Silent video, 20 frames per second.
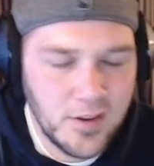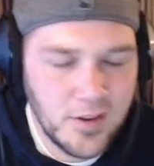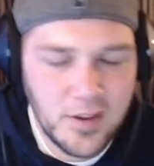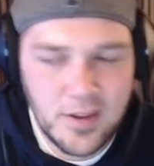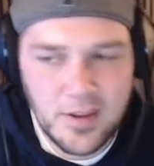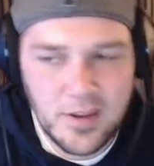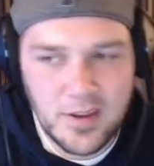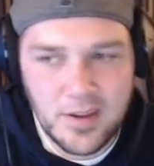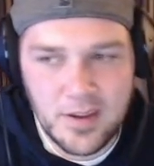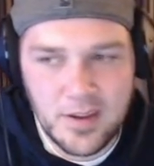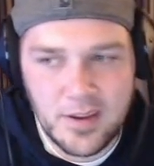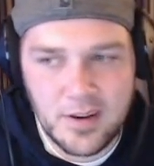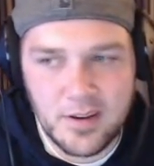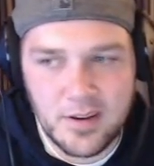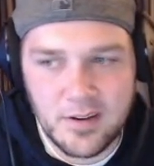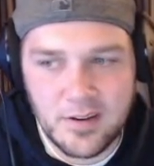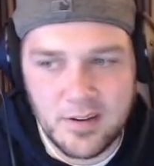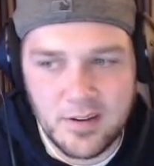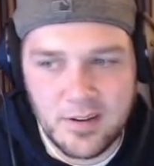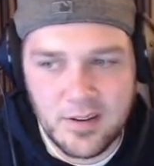And
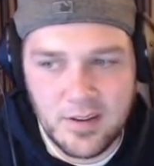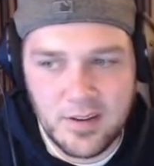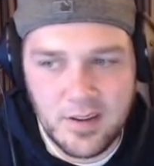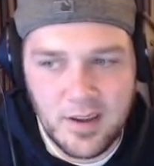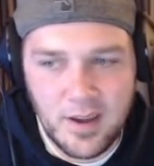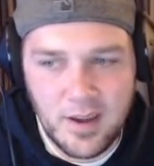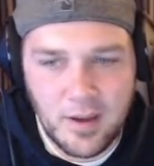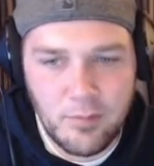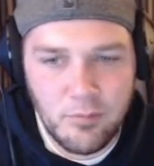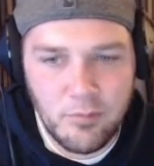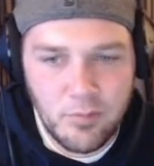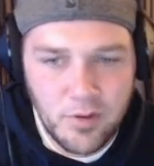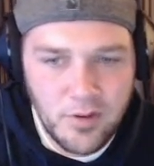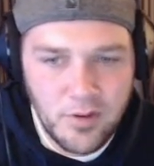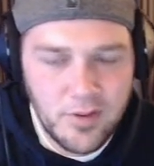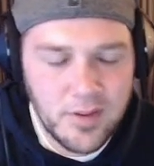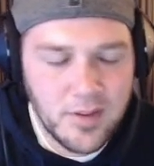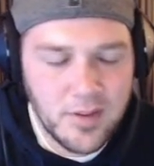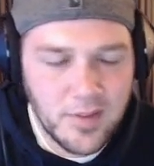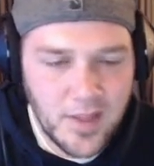I'm really
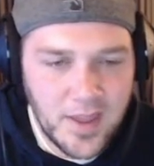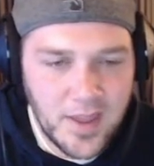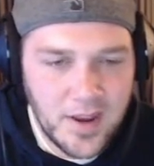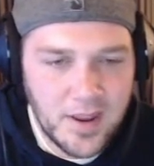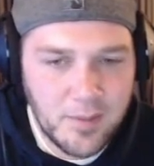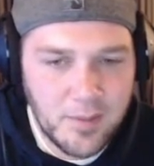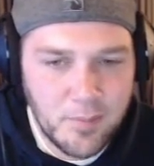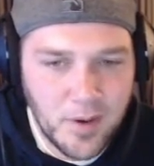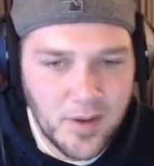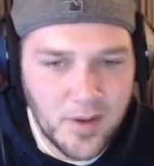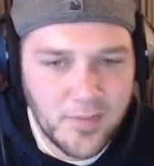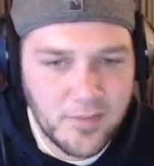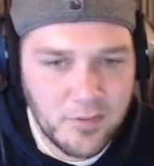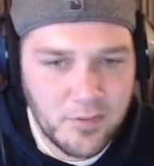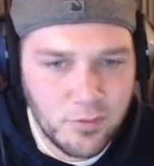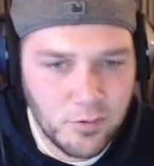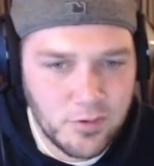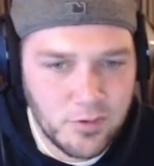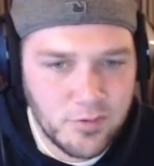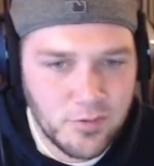glad I bought the
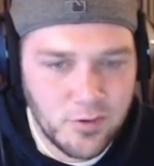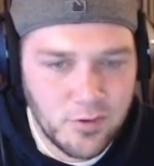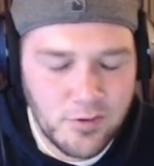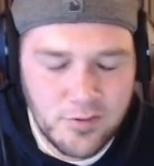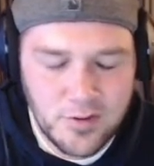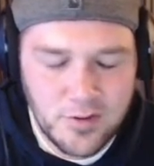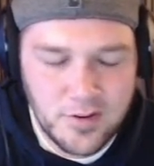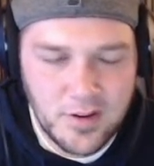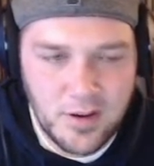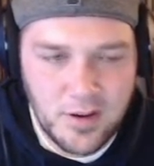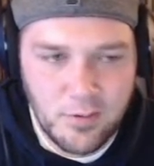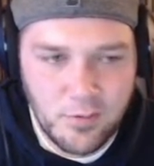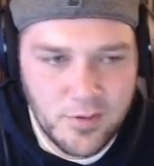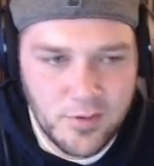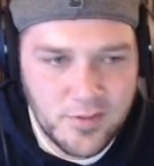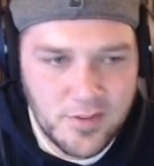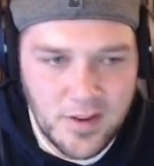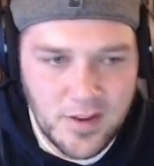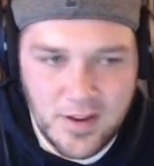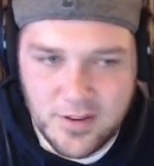Switch version. I was
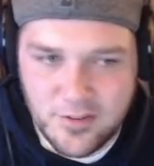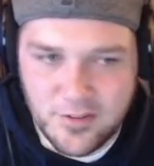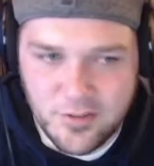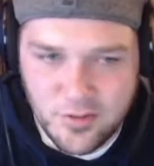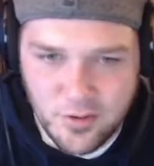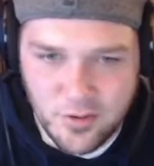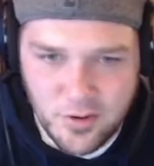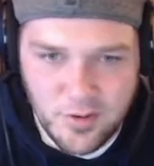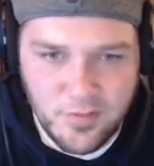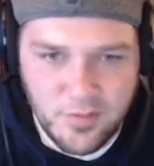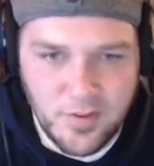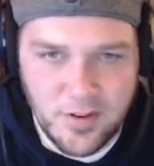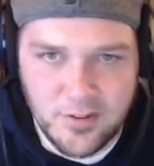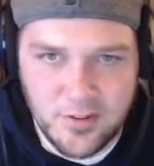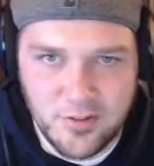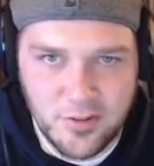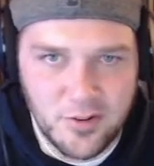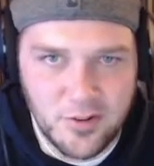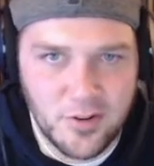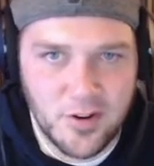not sure if I
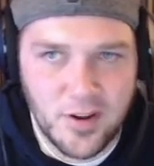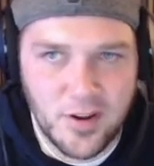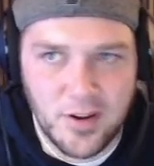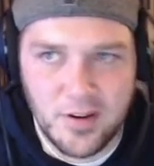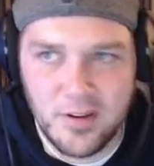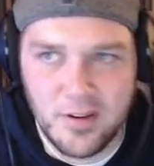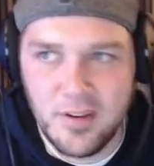should or not.